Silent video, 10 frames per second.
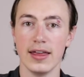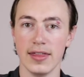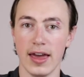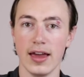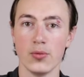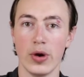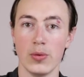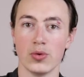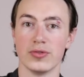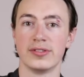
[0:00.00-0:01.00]
then we
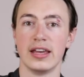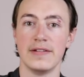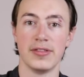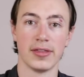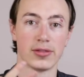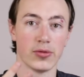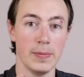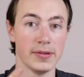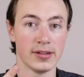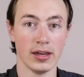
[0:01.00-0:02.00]
will receive the
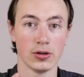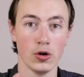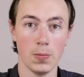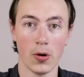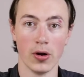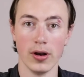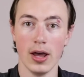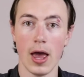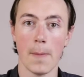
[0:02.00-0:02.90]
3% coupon,